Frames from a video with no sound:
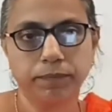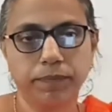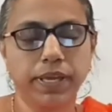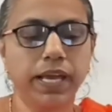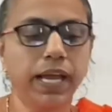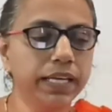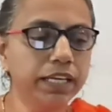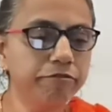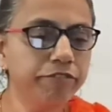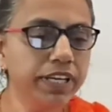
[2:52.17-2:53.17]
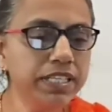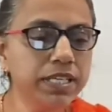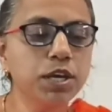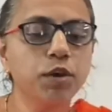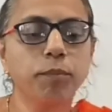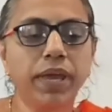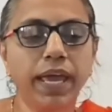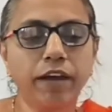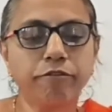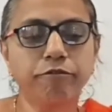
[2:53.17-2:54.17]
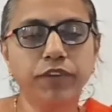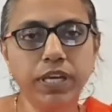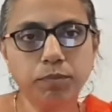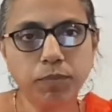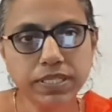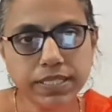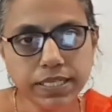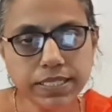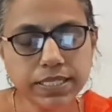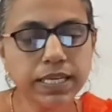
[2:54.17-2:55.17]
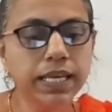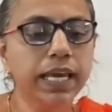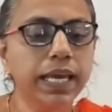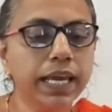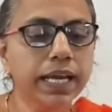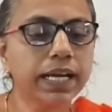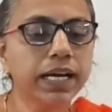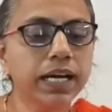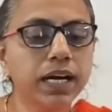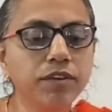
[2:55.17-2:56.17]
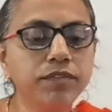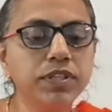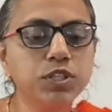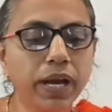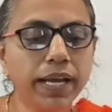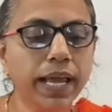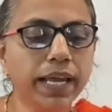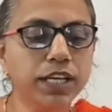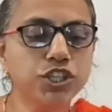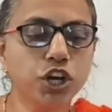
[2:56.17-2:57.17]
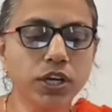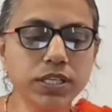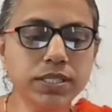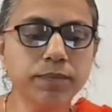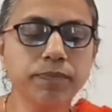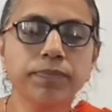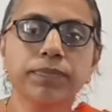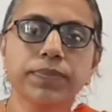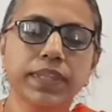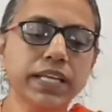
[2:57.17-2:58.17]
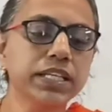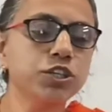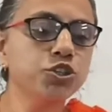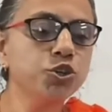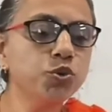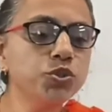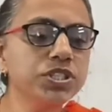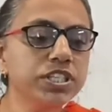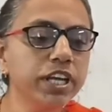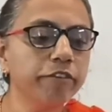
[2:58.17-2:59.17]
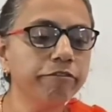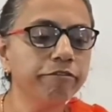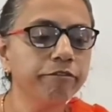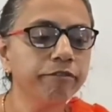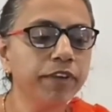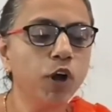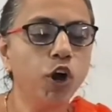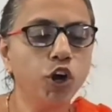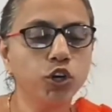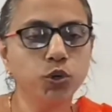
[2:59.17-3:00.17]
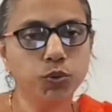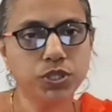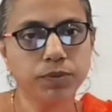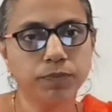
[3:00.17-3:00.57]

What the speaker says: An infant may have weak muscles, a curved spine and joints that are too stiff or loose.